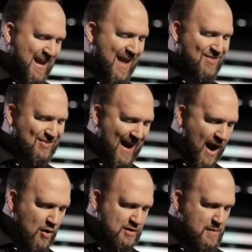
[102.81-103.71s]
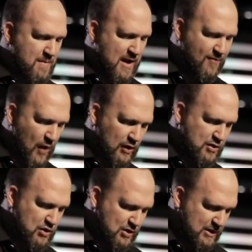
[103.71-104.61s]
1,000 may fall
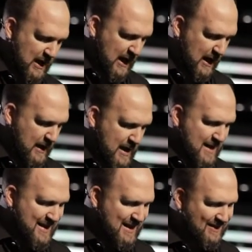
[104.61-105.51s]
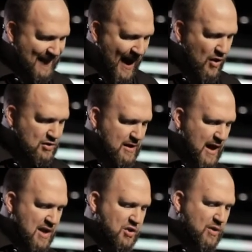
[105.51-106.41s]
at your side, 10,000
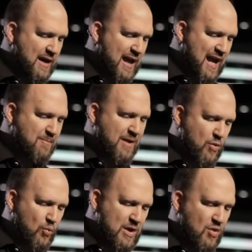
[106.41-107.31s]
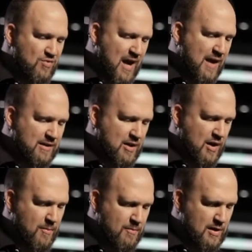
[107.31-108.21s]
at your right hand, but it will not
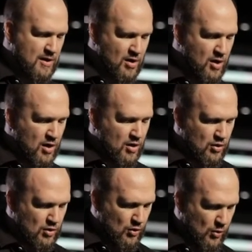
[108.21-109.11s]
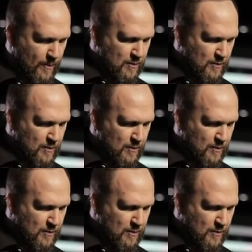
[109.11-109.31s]
come near you.